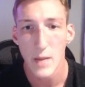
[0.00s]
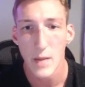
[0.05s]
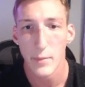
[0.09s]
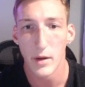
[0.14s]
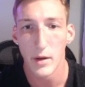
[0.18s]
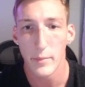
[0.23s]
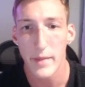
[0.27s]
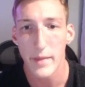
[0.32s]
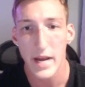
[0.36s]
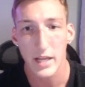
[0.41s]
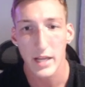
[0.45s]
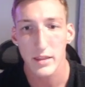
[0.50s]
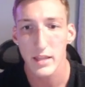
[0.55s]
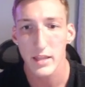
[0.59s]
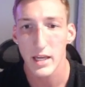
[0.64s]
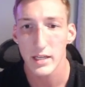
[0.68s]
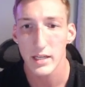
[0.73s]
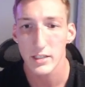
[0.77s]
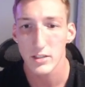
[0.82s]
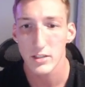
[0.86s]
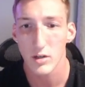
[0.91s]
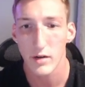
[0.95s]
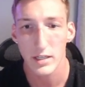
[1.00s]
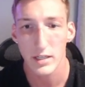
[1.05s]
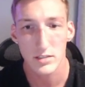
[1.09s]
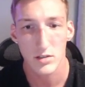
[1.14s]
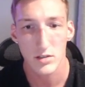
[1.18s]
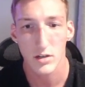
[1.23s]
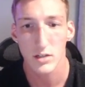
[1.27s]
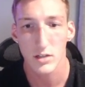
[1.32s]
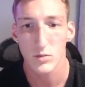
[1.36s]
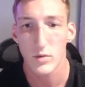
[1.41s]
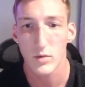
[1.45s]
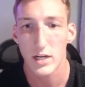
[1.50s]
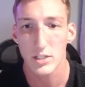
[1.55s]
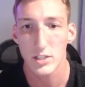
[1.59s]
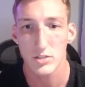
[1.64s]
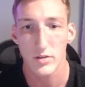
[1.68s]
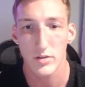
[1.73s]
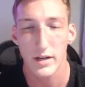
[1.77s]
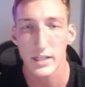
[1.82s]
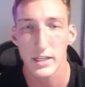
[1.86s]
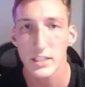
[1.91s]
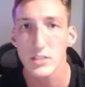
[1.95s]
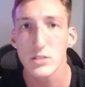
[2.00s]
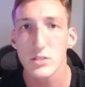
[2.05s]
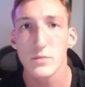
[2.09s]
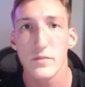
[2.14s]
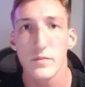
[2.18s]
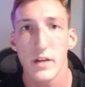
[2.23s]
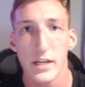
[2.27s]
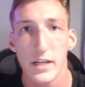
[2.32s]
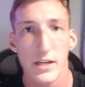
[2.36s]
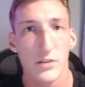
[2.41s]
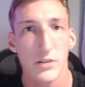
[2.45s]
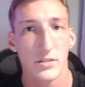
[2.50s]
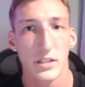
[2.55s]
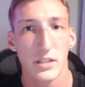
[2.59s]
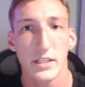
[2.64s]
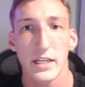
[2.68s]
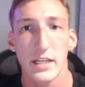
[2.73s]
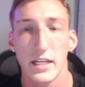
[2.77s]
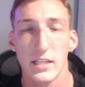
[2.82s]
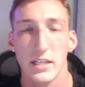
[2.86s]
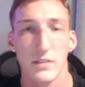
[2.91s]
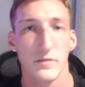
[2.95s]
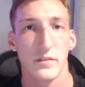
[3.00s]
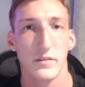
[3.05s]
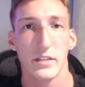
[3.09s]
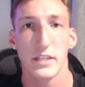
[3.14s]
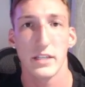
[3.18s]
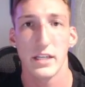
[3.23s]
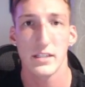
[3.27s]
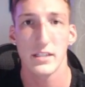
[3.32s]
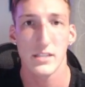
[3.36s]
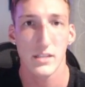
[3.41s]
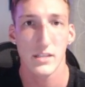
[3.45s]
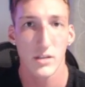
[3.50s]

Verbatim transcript: But back then, you know, I started to watch a lot of YouTube videos and get into fitness,